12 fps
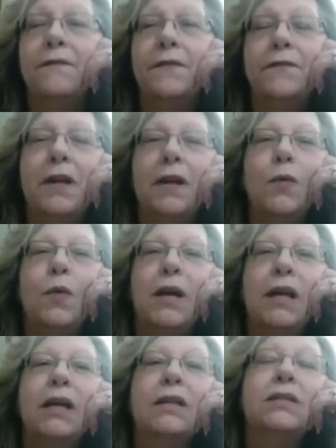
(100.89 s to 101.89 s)
fifteen
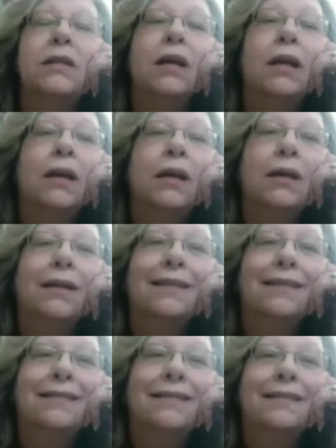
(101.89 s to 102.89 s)
wigs.
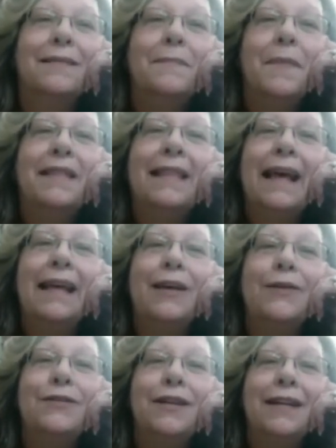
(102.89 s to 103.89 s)
But thank
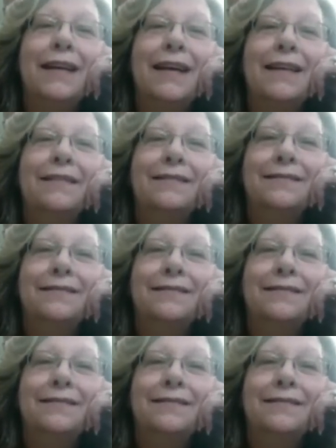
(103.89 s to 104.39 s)
you, Jillian.